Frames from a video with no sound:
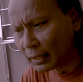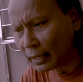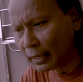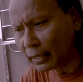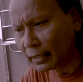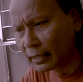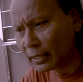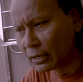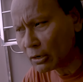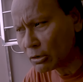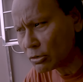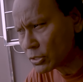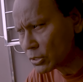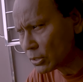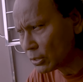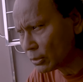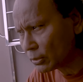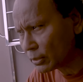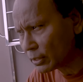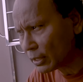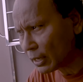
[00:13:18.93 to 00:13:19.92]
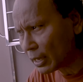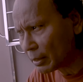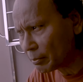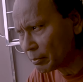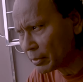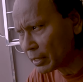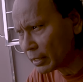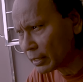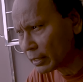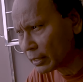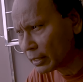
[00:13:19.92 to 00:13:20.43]
And he also, you know, I
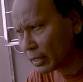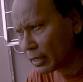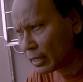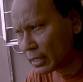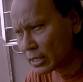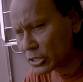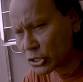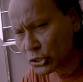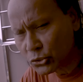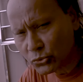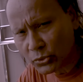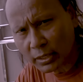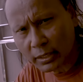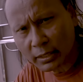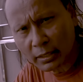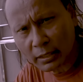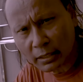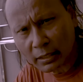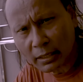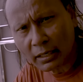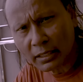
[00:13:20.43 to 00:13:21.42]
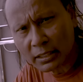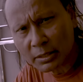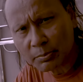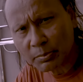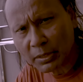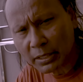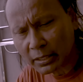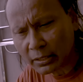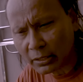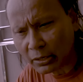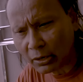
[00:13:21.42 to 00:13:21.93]
mean, strict, a little
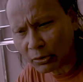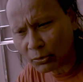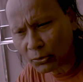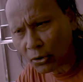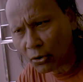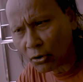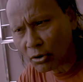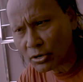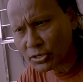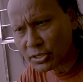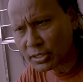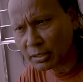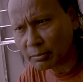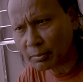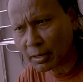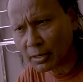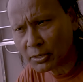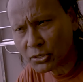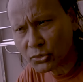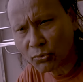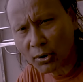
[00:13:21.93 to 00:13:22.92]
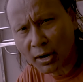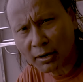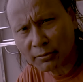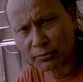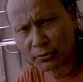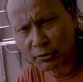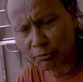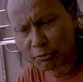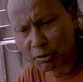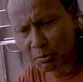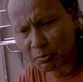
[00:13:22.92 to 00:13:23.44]
bit, you know, caution about
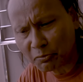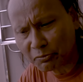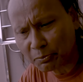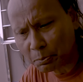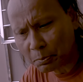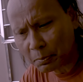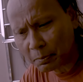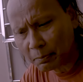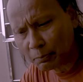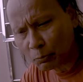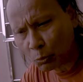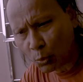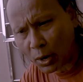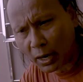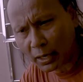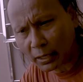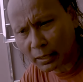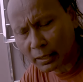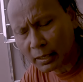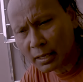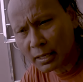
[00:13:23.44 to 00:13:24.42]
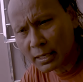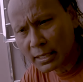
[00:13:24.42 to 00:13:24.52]
travel from one